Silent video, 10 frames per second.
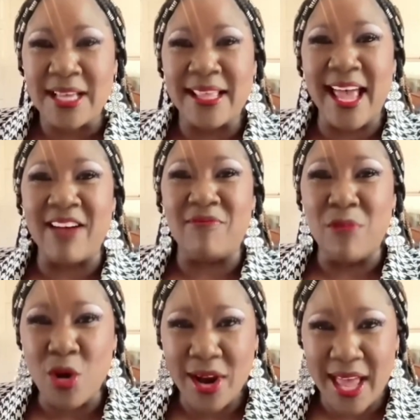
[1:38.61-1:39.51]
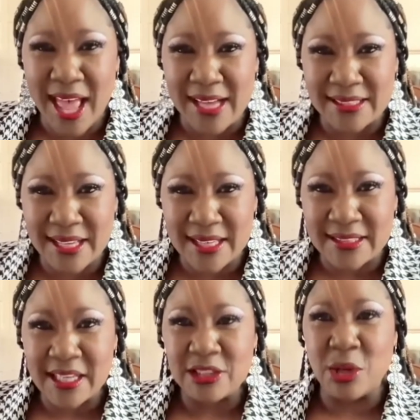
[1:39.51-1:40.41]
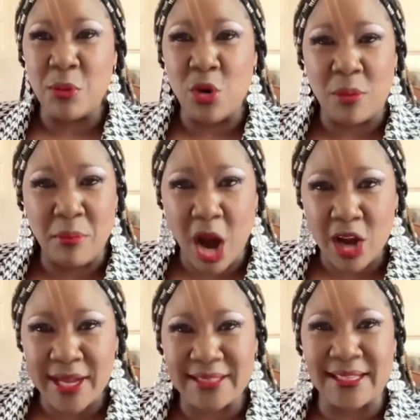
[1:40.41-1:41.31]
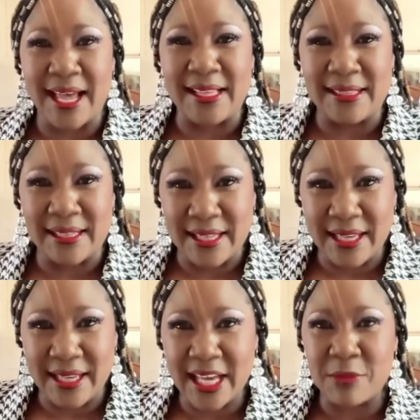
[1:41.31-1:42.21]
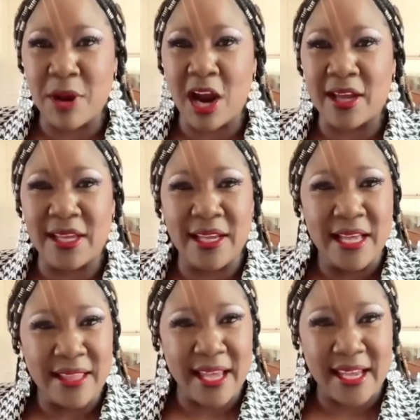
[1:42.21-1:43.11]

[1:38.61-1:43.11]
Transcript: They have more access to more markets like the gig market.